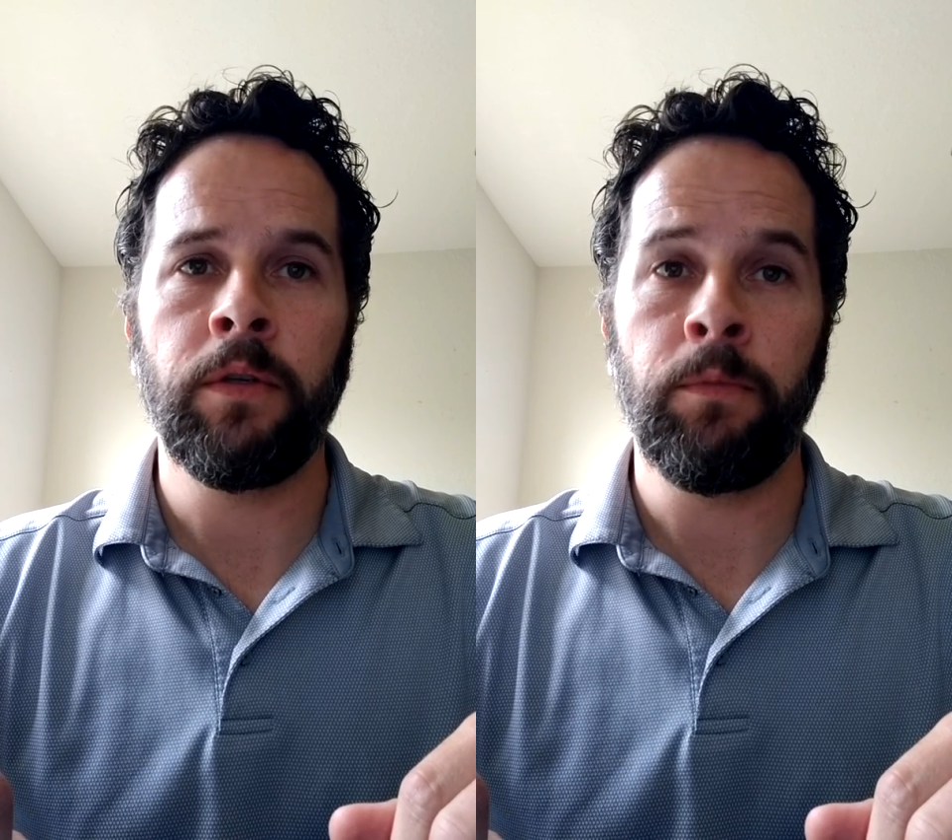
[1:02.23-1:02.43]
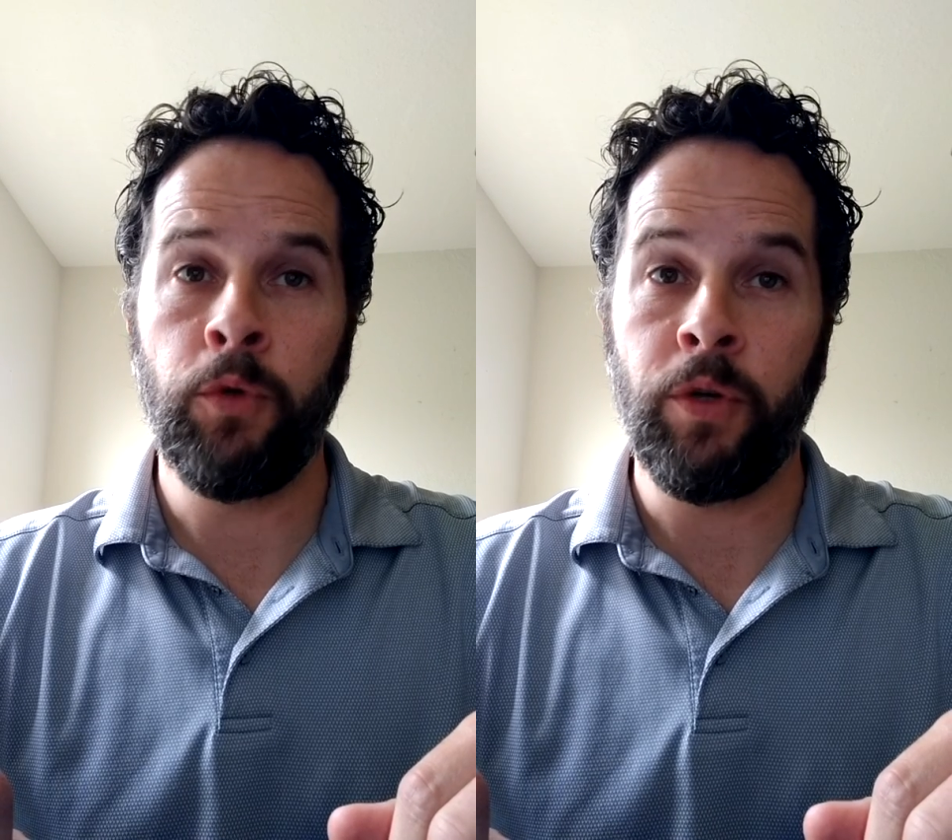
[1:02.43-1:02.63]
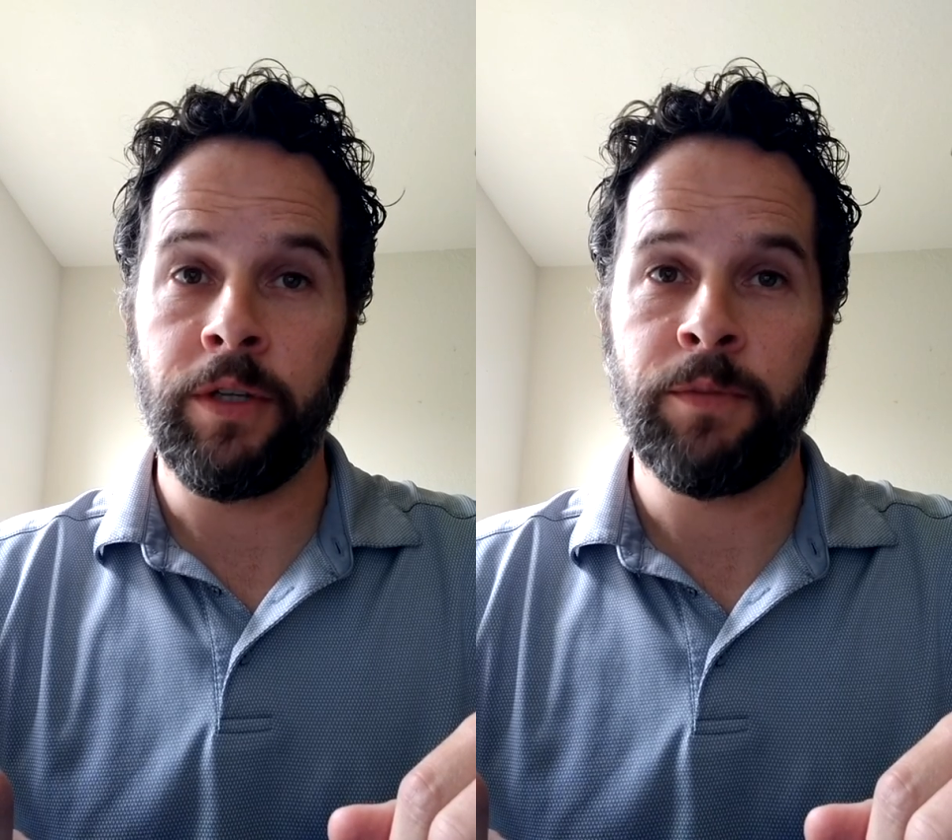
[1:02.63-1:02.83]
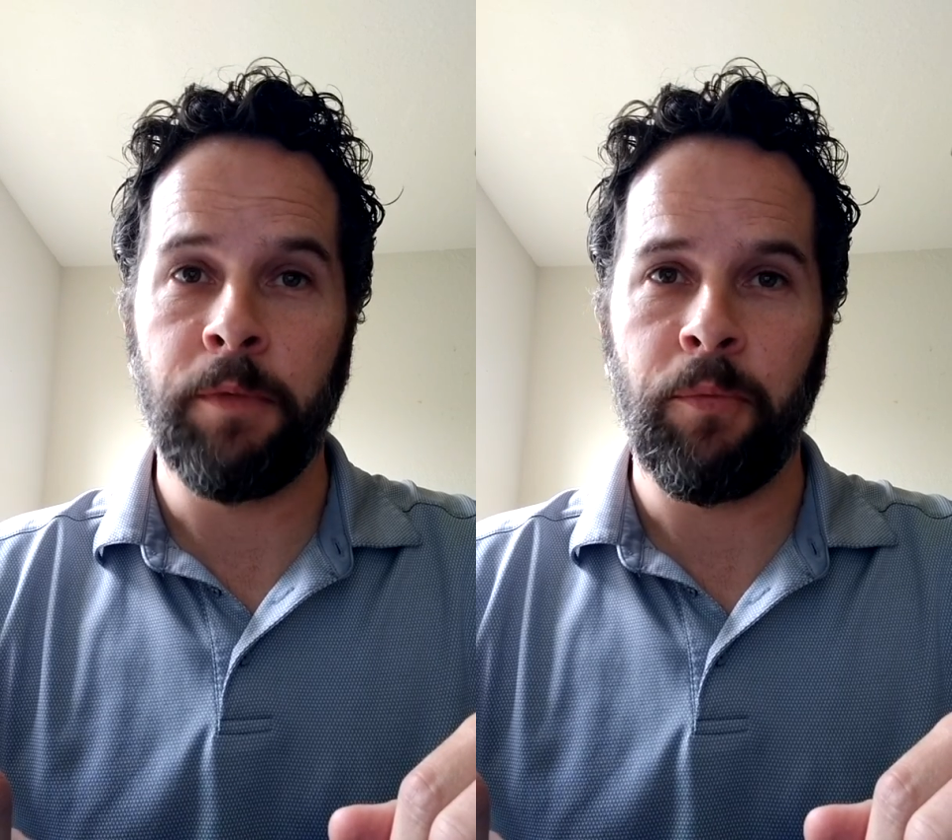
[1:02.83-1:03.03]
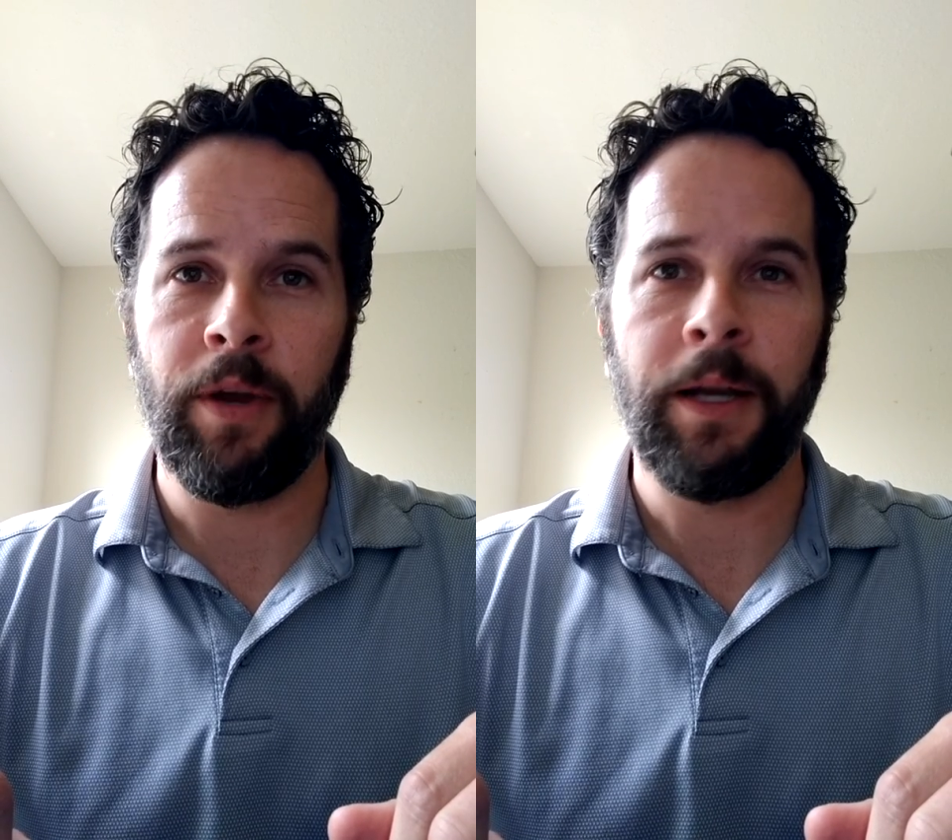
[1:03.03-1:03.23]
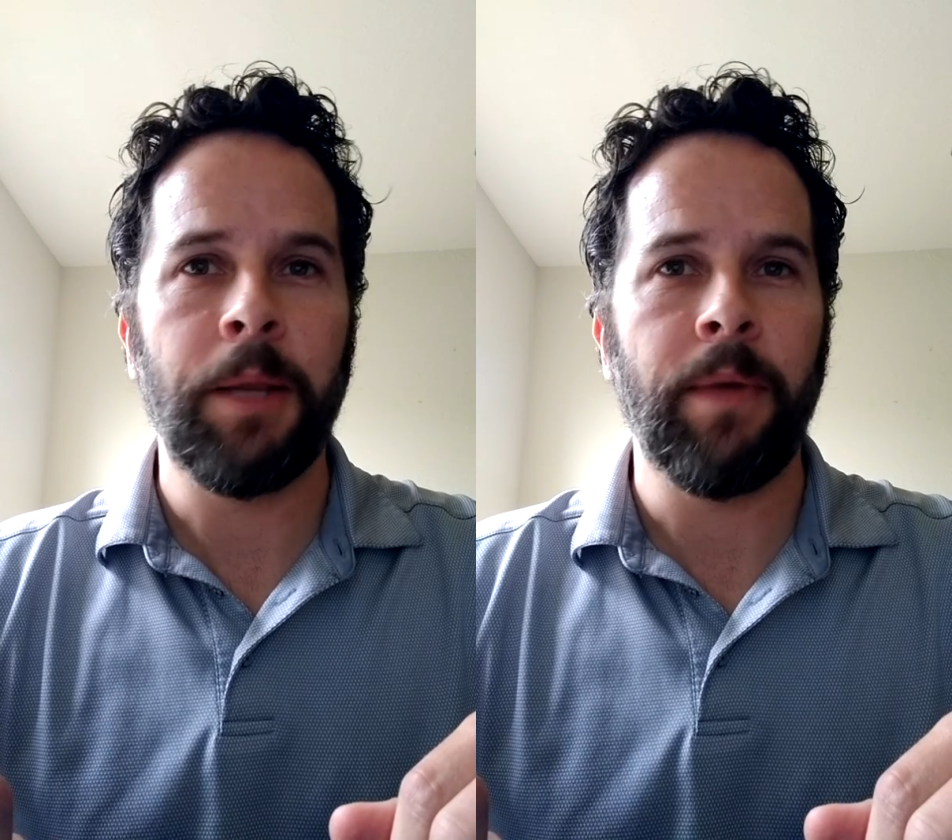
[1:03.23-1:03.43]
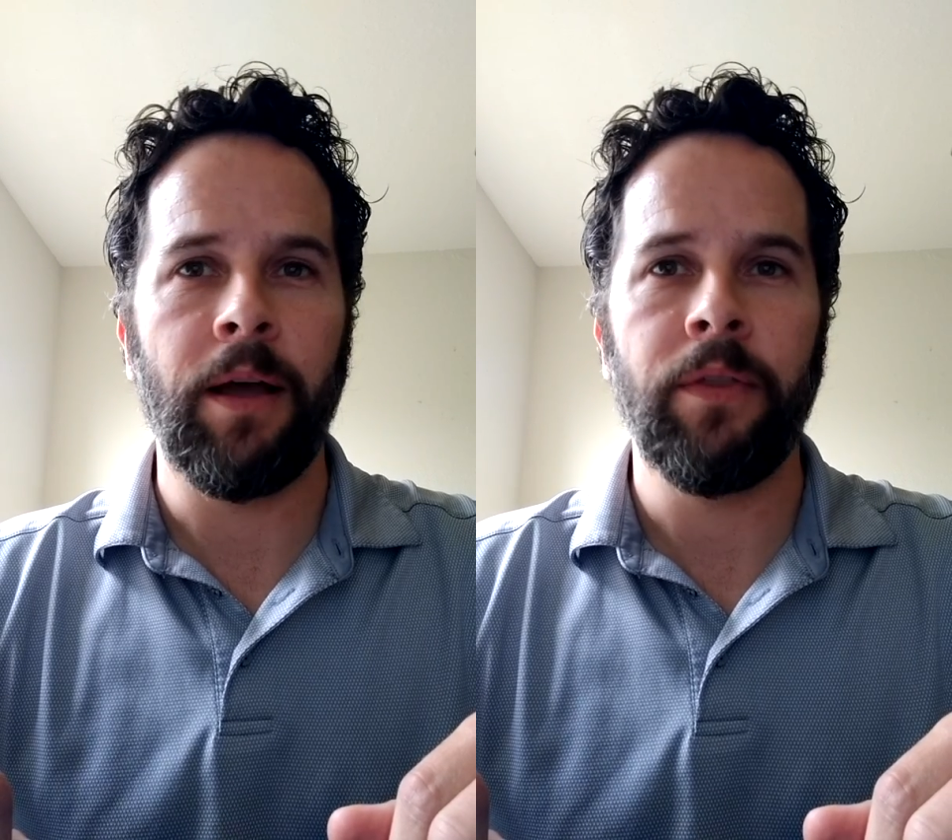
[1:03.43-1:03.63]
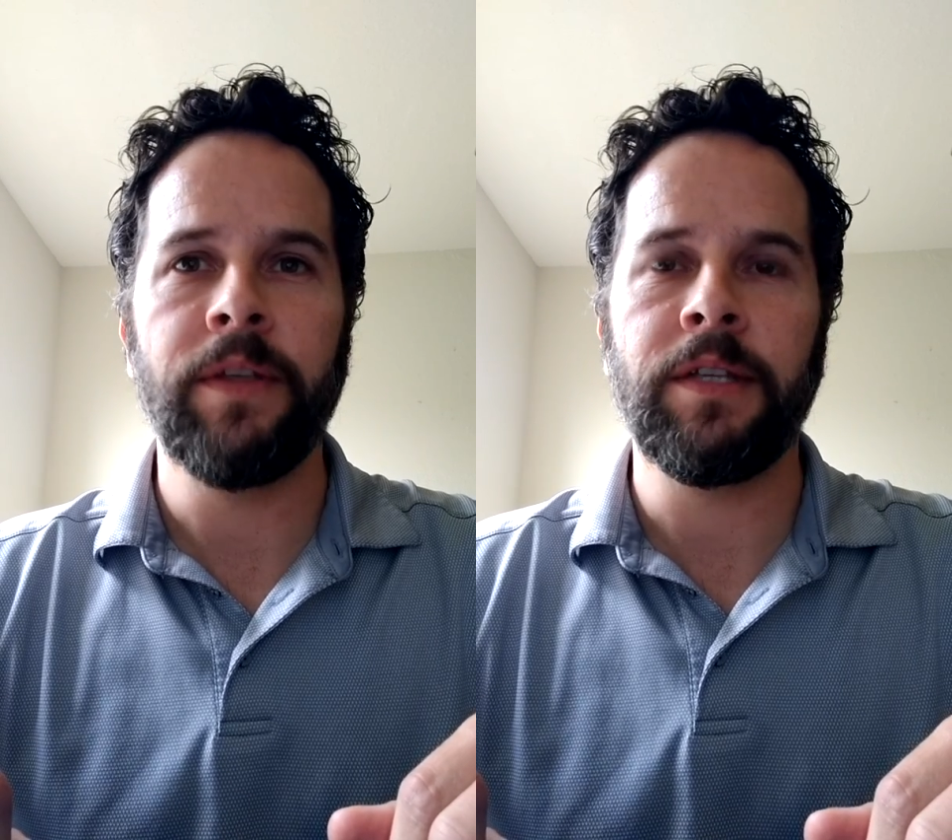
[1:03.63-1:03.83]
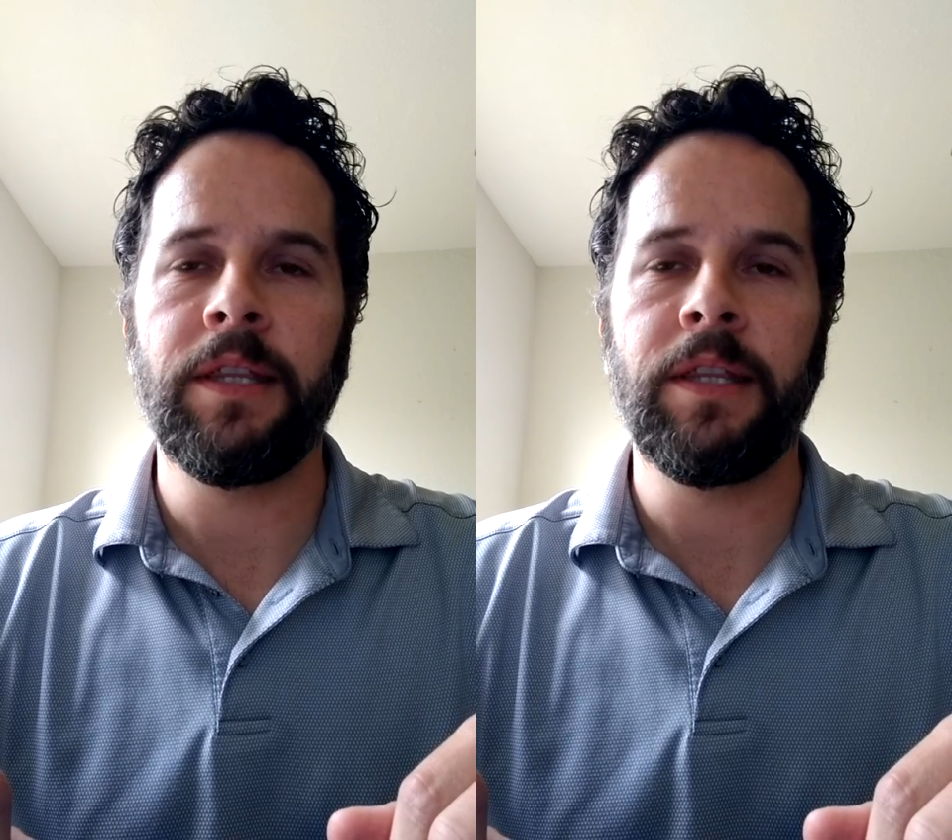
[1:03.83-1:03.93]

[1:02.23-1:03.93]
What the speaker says: mucous membrane in the mouth is a